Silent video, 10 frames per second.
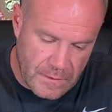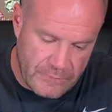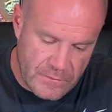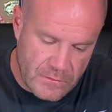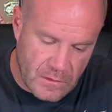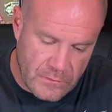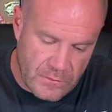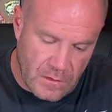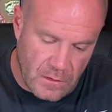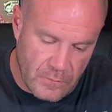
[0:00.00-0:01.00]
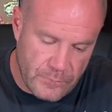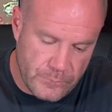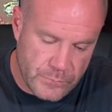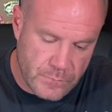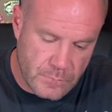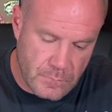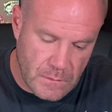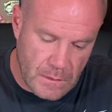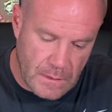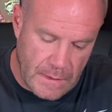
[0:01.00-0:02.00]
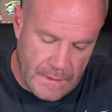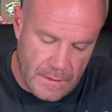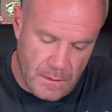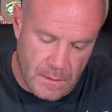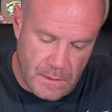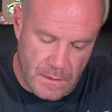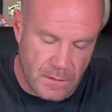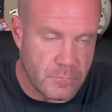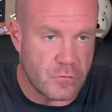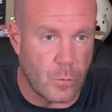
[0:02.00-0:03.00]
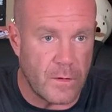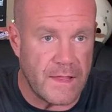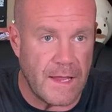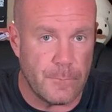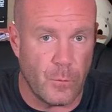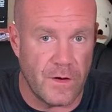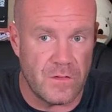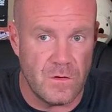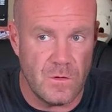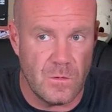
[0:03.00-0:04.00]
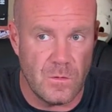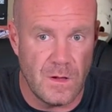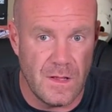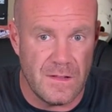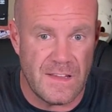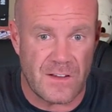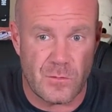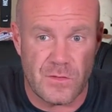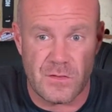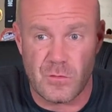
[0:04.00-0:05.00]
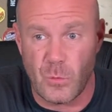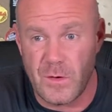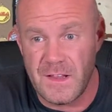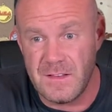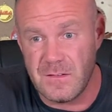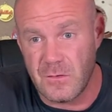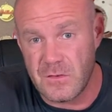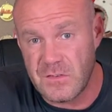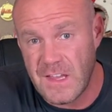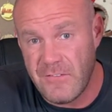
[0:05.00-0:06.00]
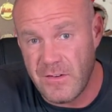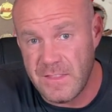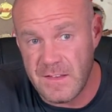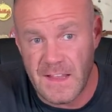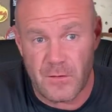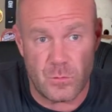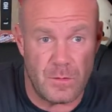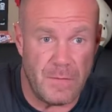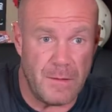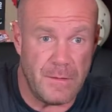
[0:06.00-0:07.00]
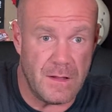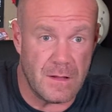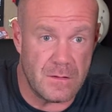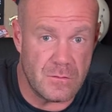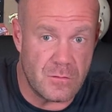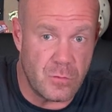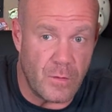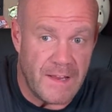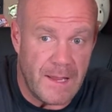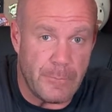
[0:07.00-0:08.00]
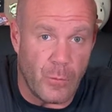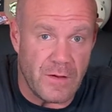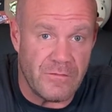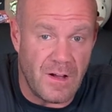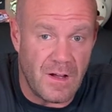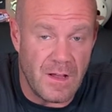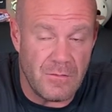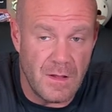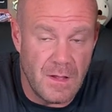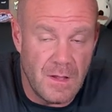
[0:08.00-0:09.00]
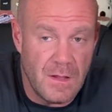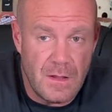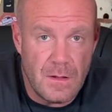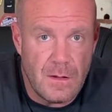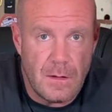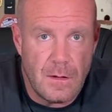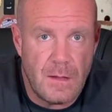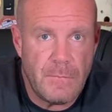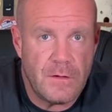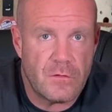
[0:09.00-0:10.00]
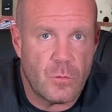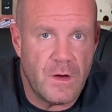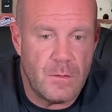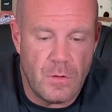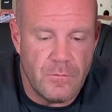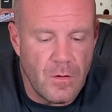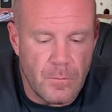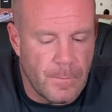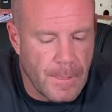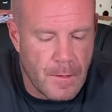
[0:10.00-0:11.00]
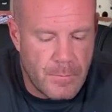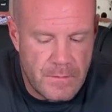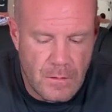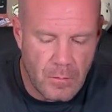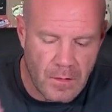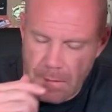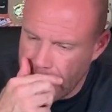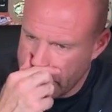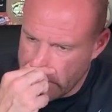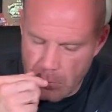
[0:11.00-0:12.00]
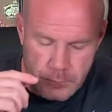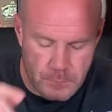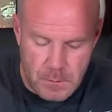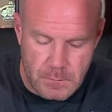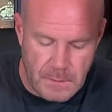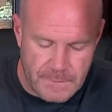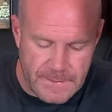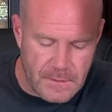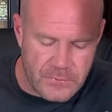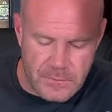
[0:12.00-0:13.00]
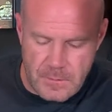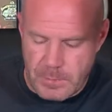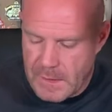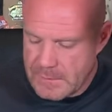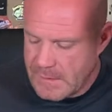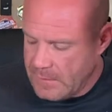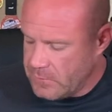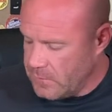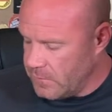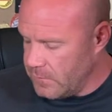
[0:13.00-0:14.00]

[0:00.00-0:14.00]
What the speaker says: he starts off at a 28.2, next one's a 27, the next one may be a 28.5, he may just quit and move on. But no, a lot of people, like they listen to the podcast,